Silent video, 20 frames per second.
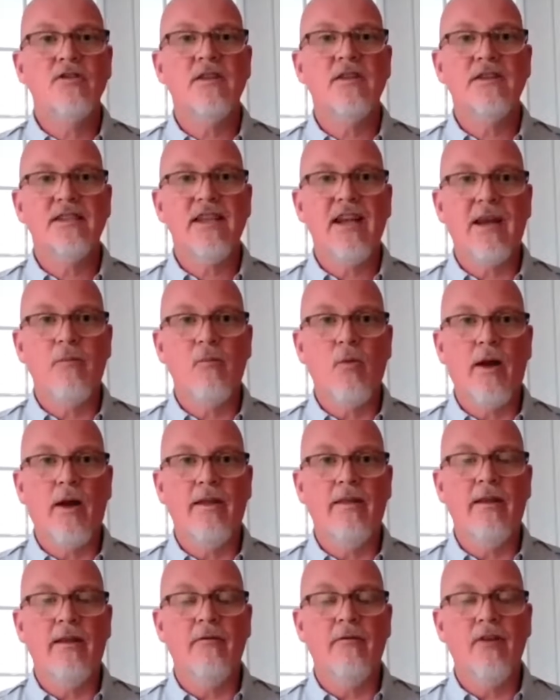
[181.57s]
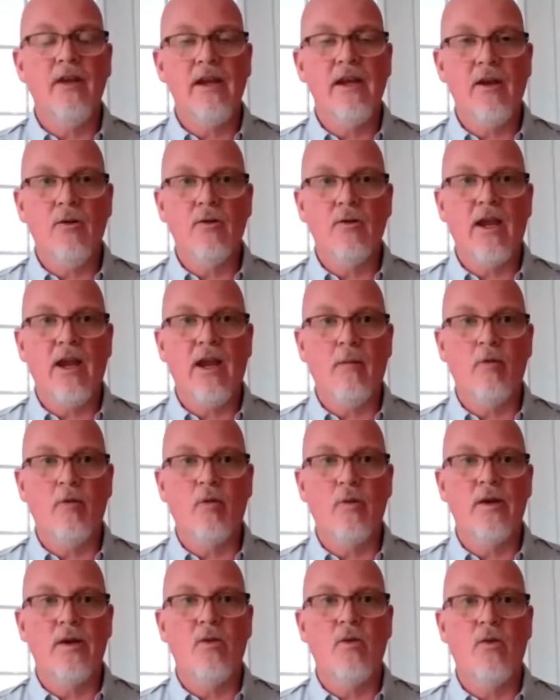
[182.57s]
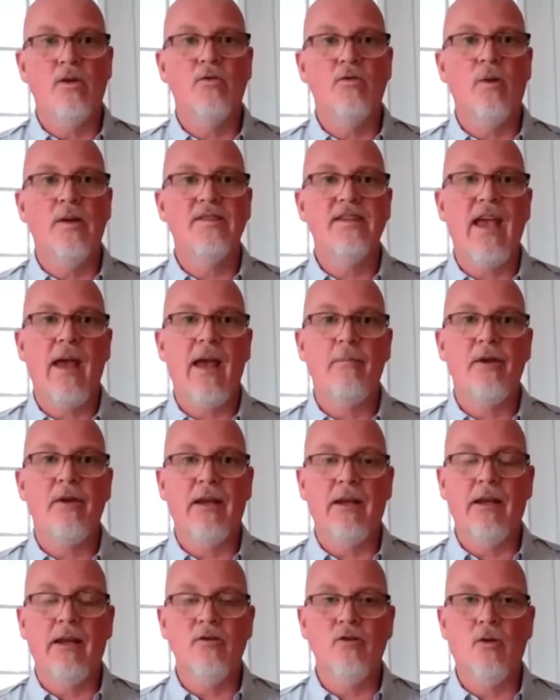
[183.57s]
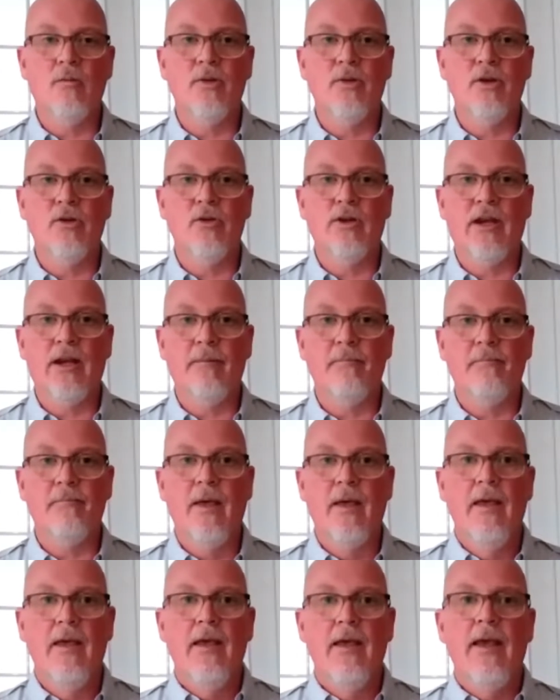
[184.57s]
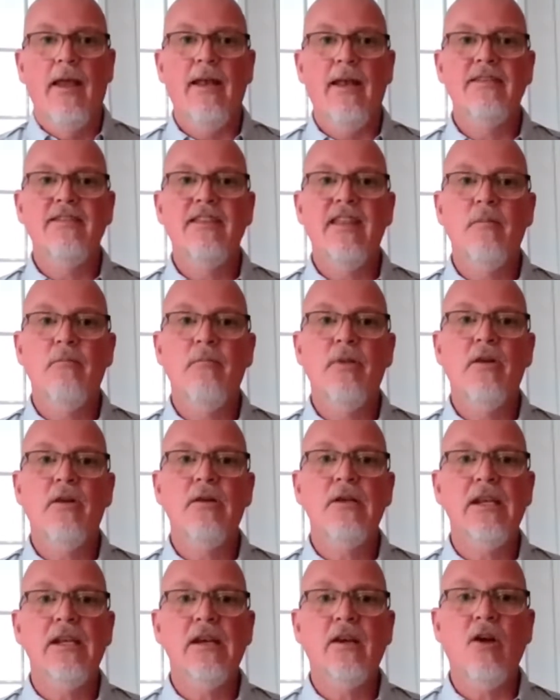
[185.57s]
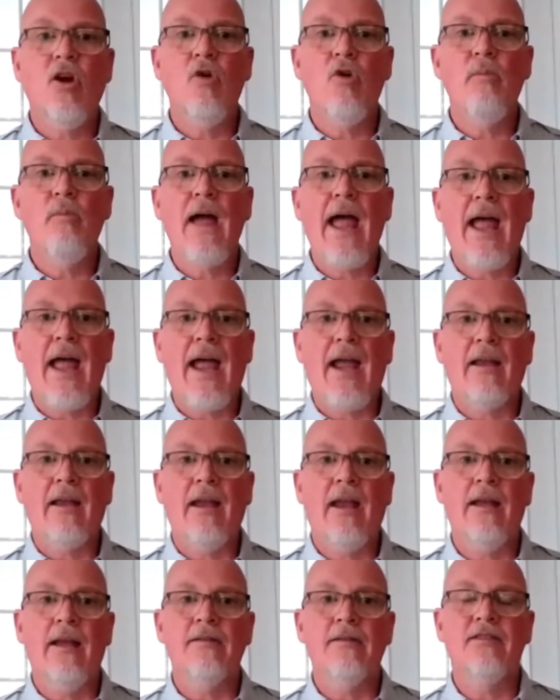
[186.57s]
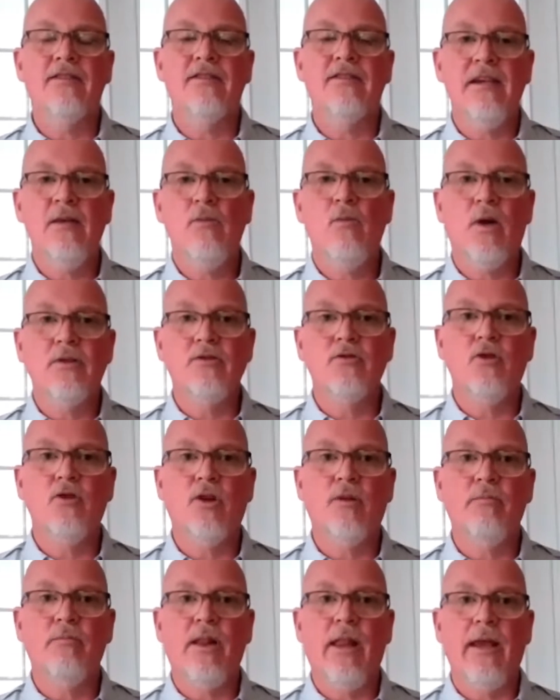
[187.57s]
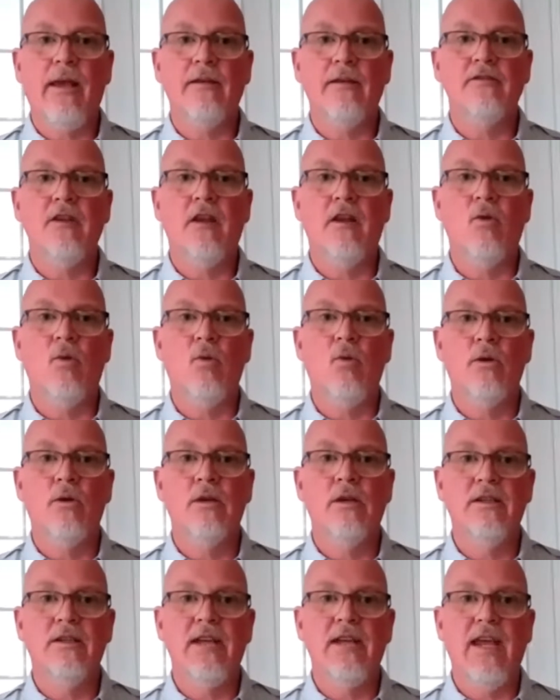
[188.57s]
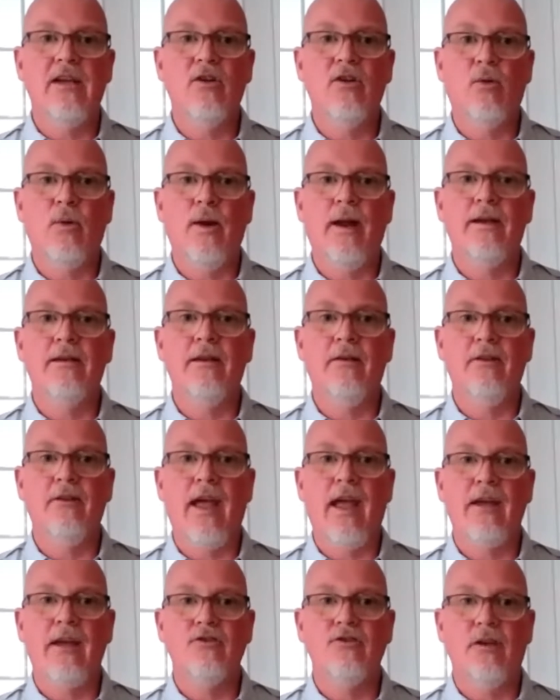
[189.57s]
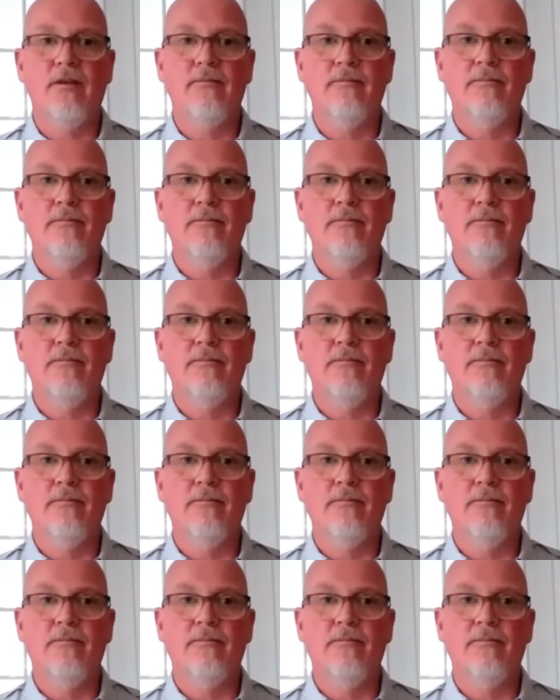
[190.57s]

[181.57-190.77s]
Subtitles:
the same way that a video camera records what's happening in your building. And it's the ability to go back and see what took place in order to take corrective action.